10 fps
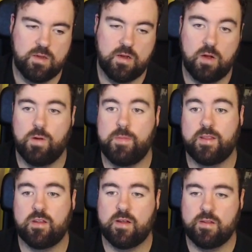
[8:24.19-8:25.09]
Or well, Man
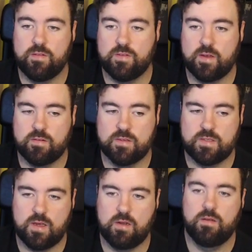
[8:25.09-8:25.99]
United has signed
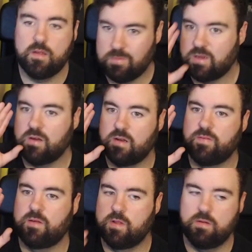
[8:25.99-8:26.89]
Cristiano. I'm a United
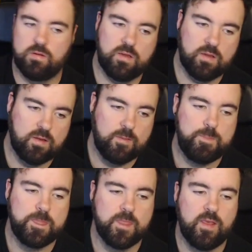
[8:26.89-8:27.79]
fan, by the
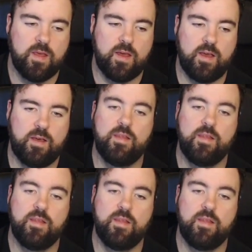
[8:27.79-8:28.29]
way.